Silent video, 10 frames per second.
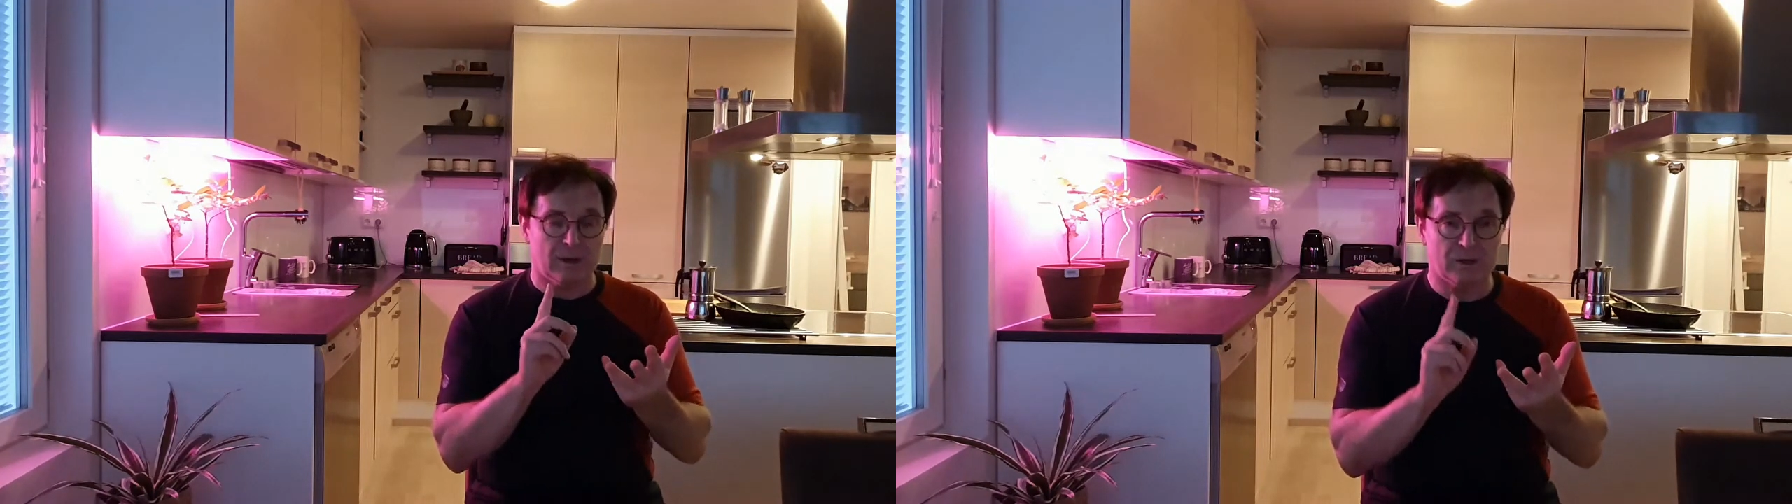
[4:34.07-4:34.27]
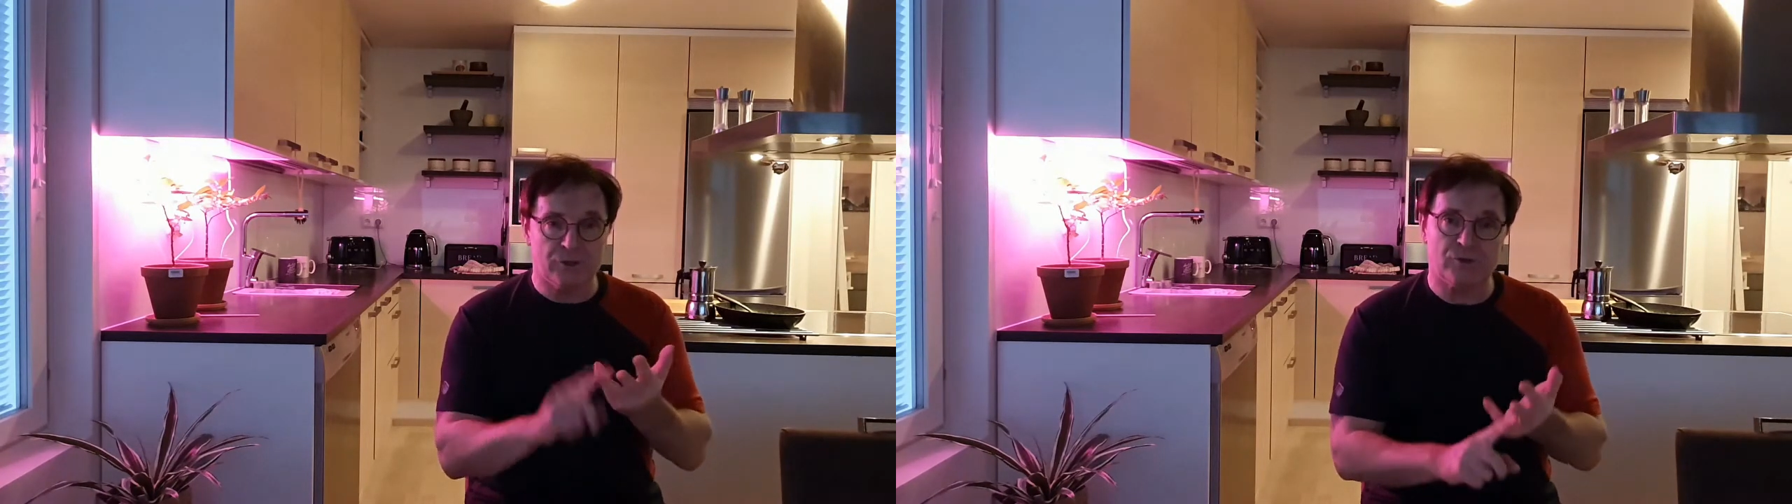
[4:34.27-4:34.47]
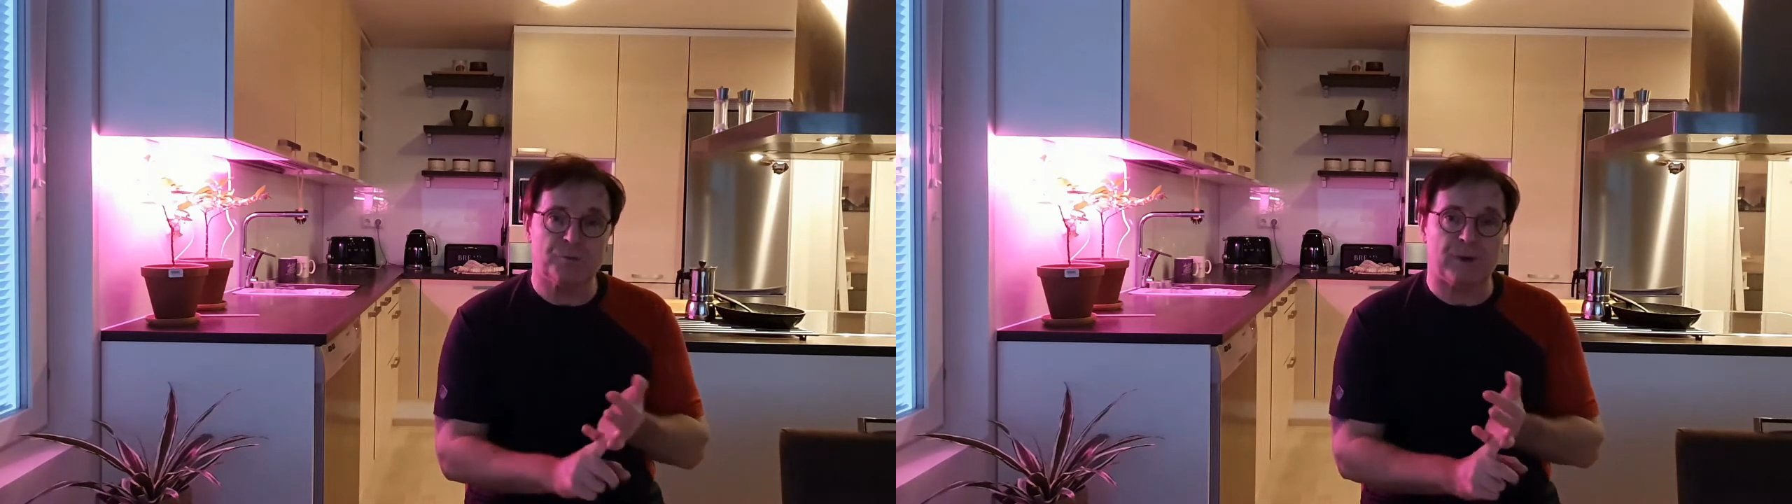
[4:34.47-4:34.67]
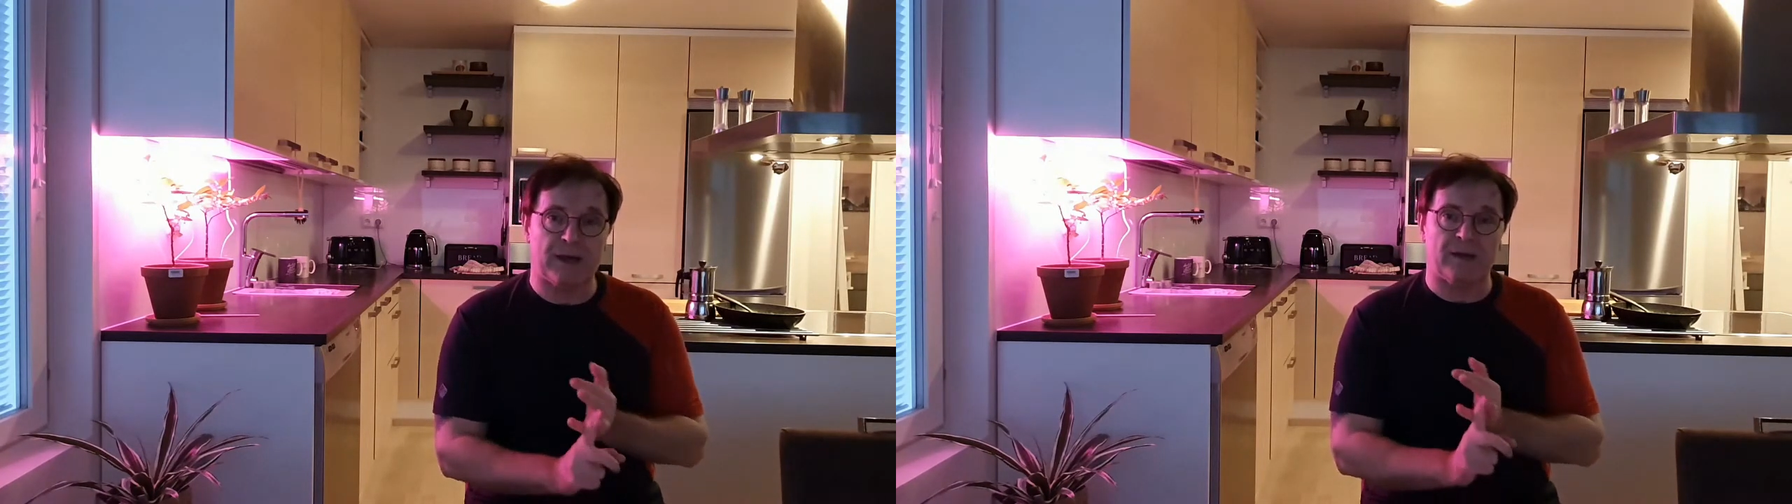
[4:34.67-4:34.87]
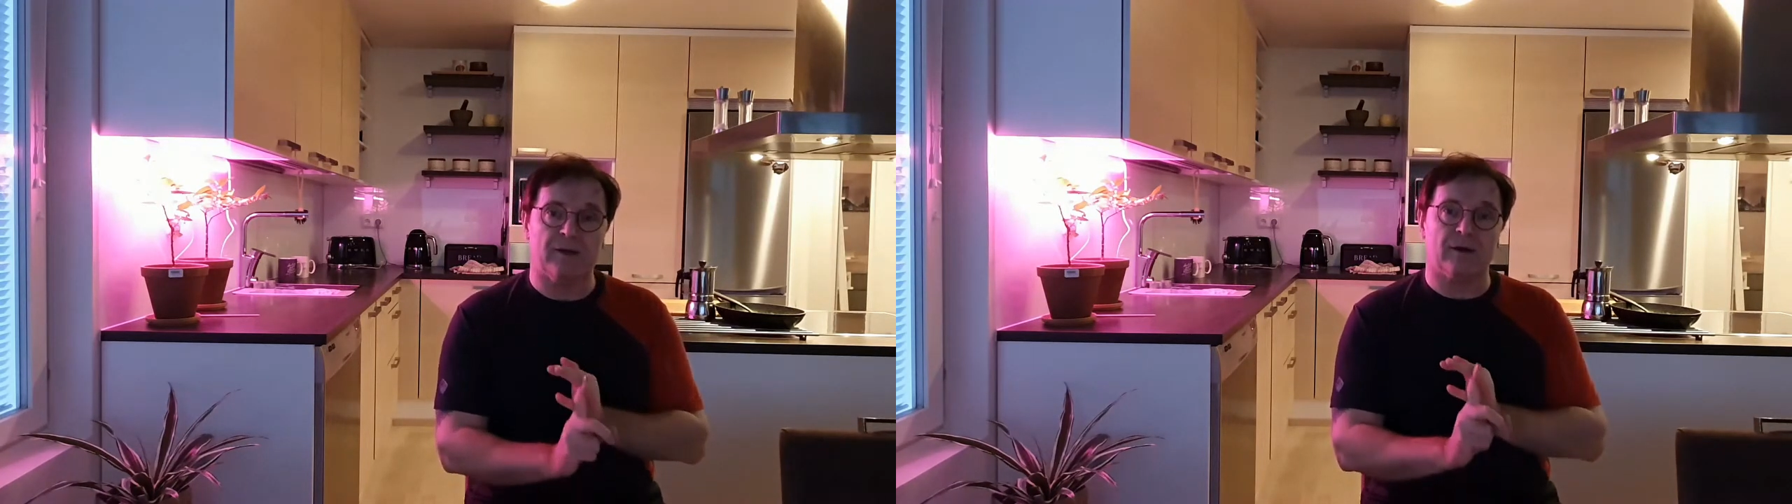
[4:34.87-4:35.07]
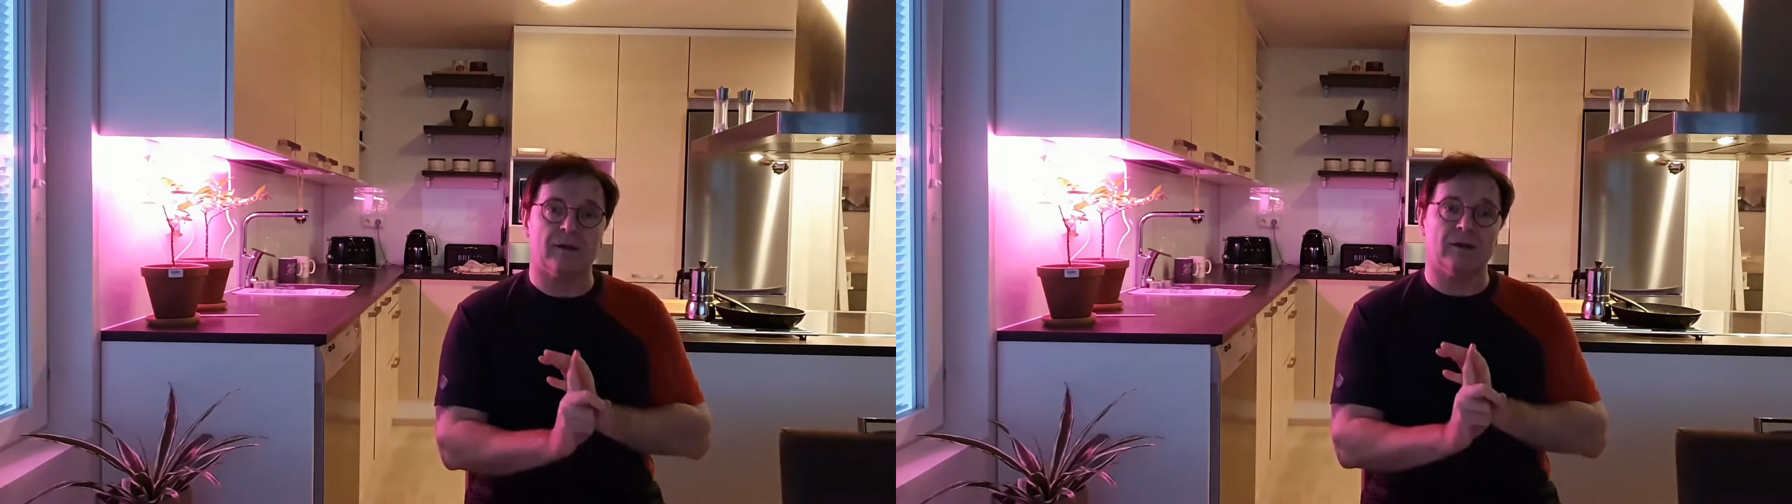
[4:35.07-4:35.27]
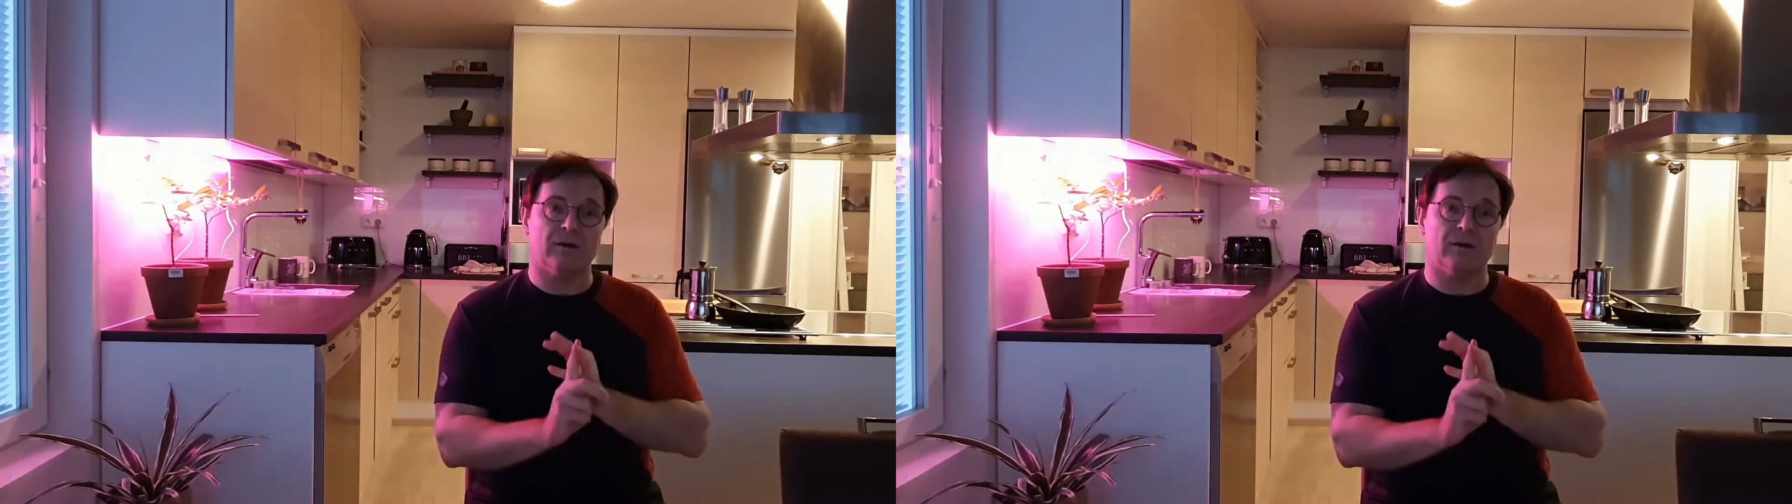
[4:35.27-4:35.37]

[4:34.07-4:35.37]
Use Panadol